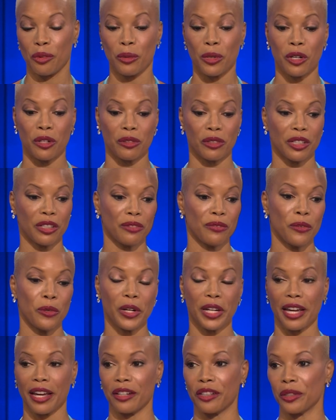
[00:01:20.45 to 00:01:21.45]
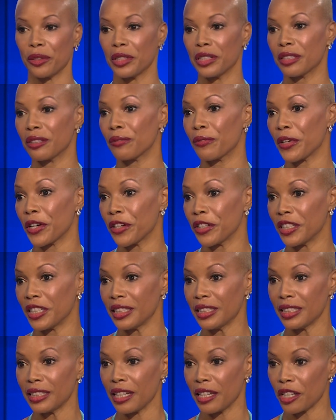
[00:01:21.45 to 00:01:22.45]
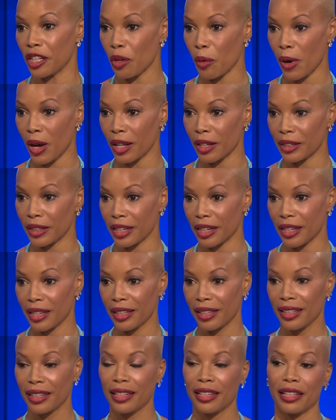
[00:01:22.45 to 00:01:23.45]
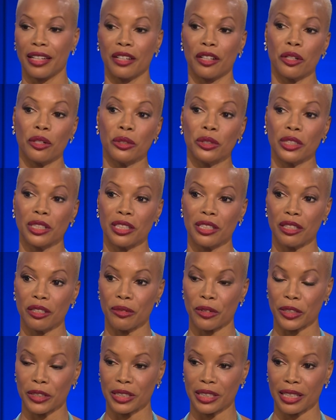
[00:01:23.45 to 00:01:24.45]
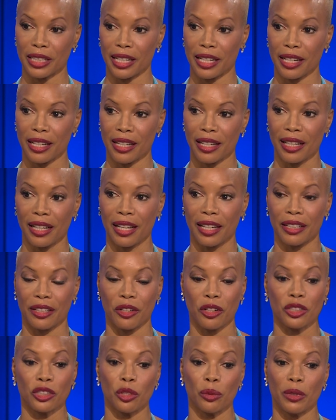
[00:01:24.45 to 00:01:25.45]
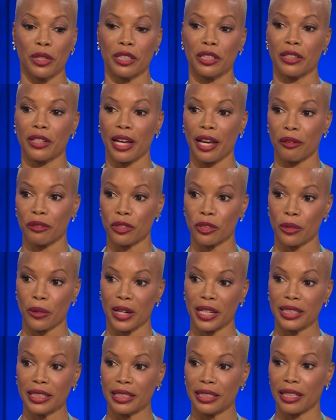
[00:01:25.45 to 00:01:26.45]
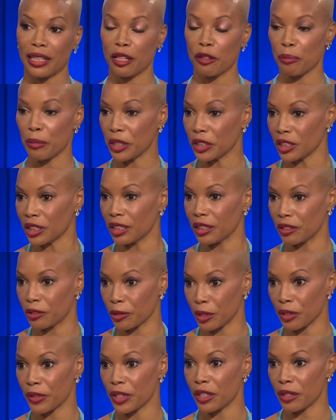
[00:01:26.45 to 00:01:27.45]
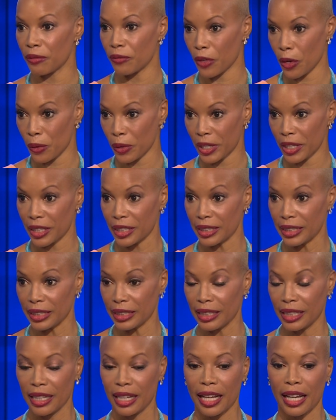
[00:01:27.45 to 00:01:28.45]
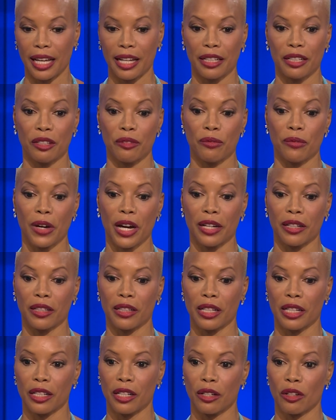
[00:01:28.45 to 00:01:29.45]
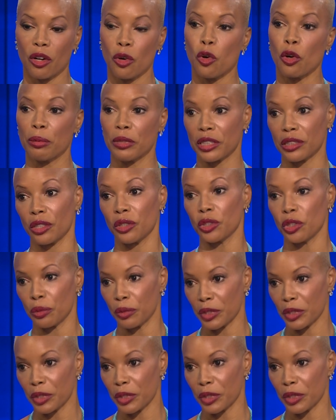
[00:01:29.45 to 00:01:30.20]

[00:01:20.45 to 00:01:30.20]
Well, there are four categories: fairness and equality, inclusion and diversity. They also want you to have trust and mission-driven focus, and then finally, corporate social